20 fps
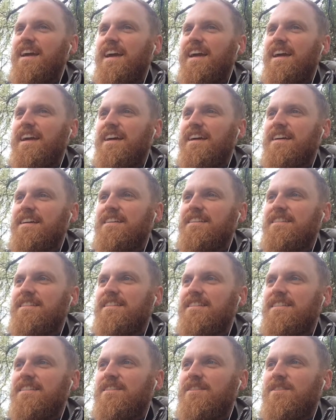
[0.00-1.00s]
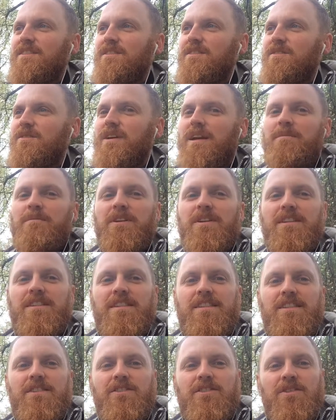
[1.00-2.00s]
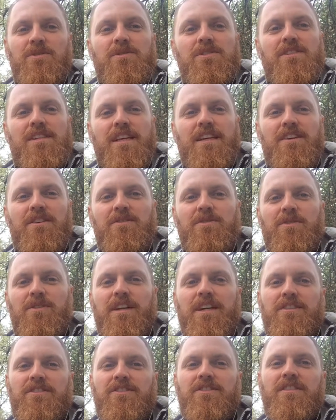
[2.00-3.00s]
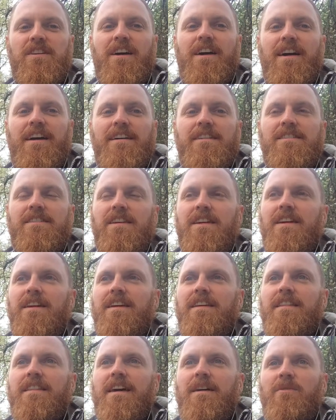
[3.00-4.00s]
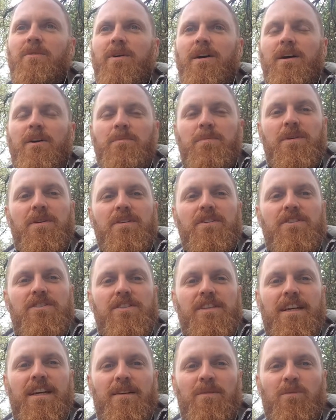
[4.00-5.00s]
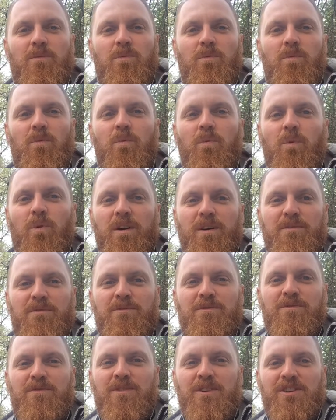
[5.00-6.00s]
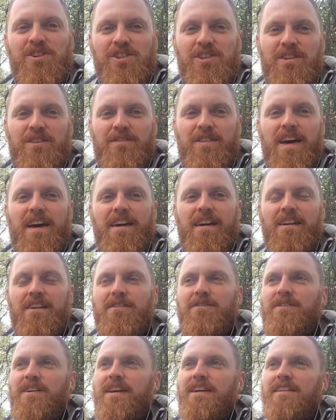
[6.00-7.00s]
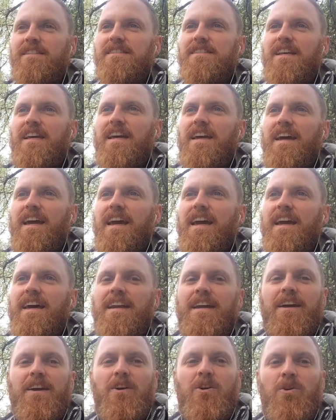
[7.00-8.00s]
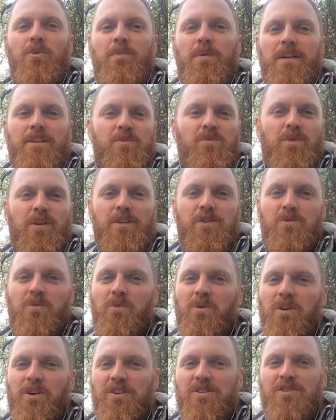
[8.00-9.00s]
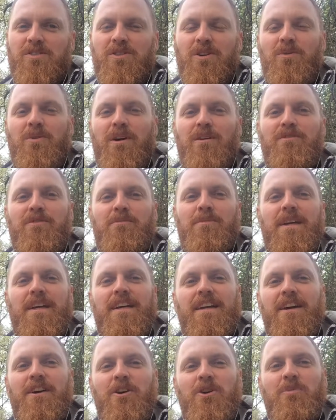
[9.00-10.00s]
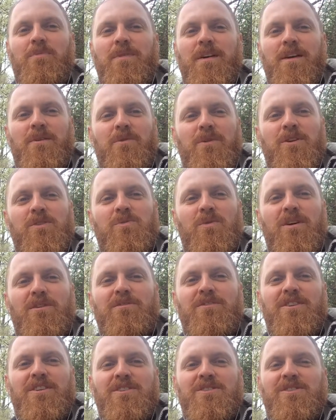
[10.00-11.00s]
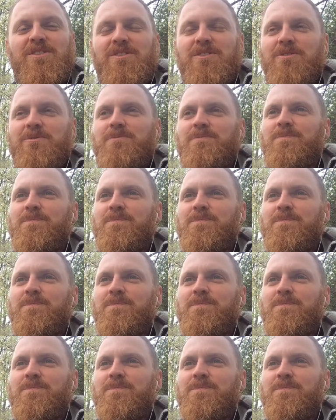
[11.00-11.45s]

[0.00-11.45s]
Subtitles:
And what I'm going to do is take you through an exercise that will help you understand one version of that interface. And I hope it's worked so well for me, and I hope that it works well for you too.